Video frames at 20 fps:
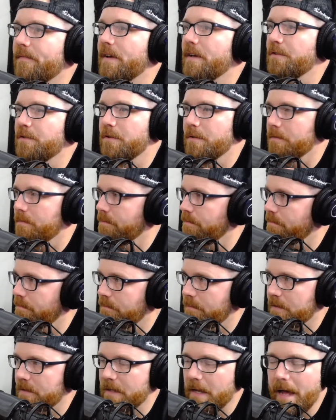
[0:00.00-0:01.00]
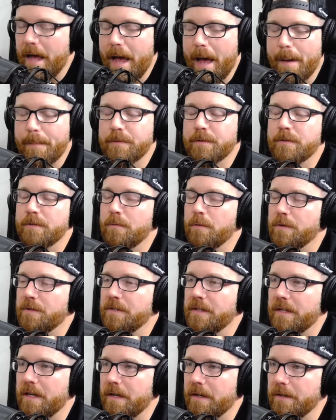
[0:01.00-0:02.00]
fester. It's the absolute worst
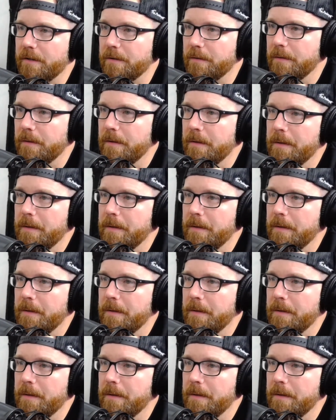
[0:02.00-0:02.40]
thing I could do.